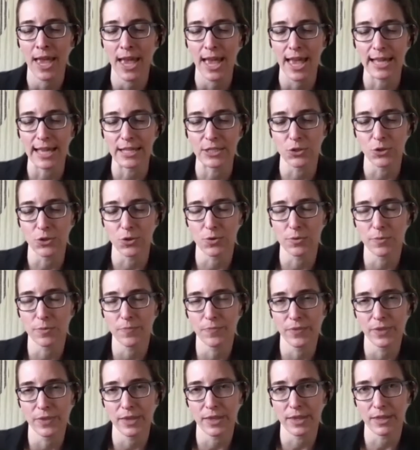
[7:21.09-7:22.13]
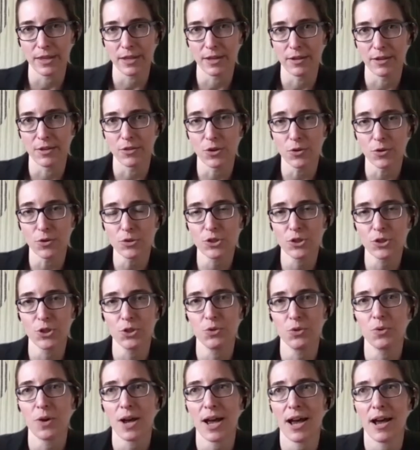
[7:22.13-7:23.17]
and so the those
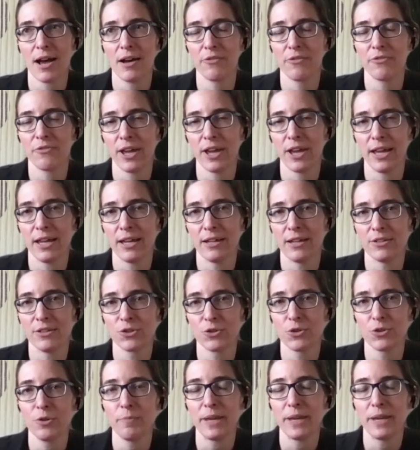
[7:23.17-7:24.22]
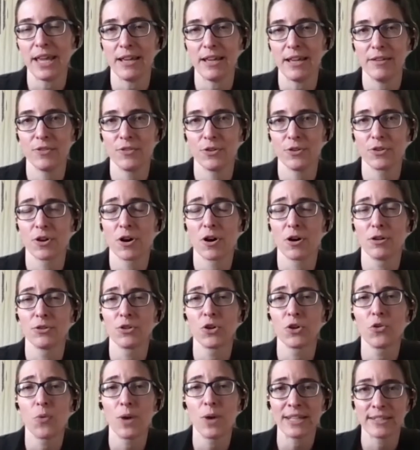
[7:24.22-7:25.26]
two have a certain behavior called
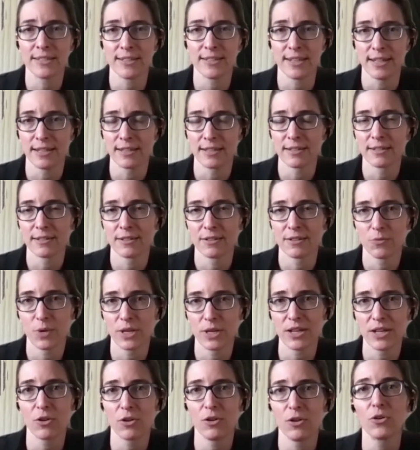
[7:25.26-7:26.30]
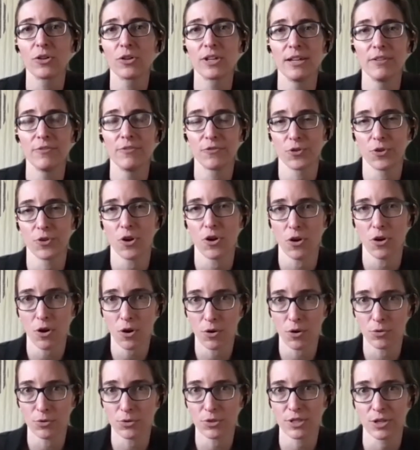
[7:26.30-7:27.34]
questing when they're looking for a
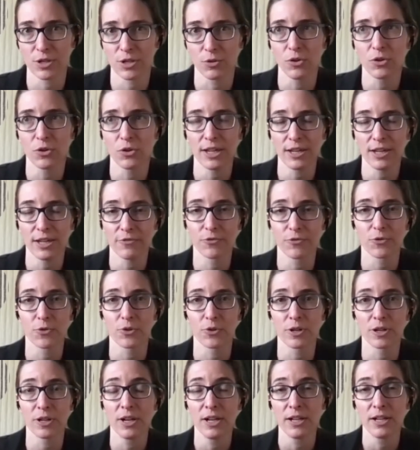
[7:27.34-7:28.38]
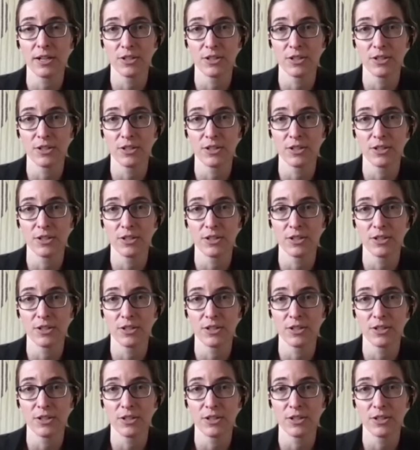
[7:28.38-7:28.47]
host they're looking for